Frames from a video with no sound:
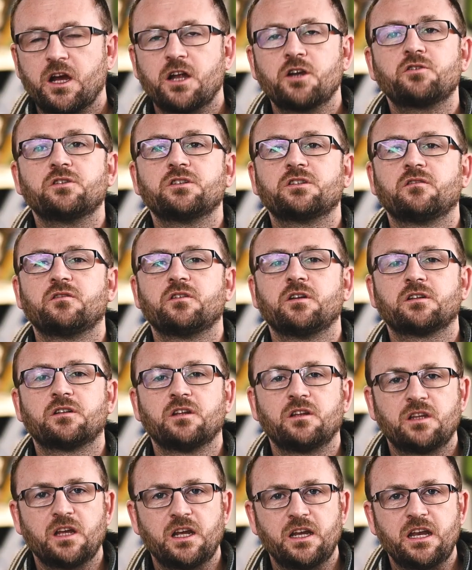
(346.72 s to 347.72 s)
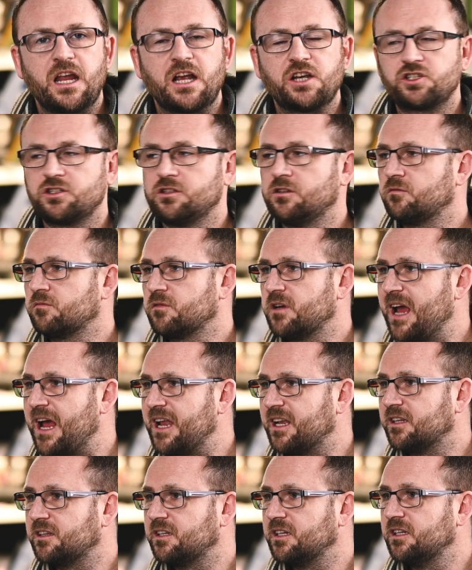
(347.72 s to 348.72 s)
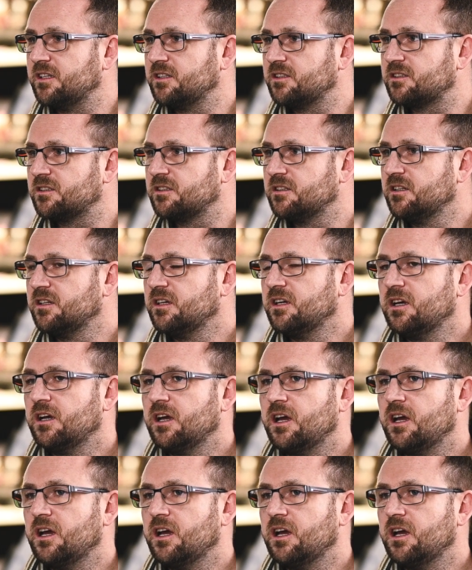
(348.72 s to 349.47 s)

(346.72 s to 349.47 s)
countries have looked at their national realities, mm-hmm.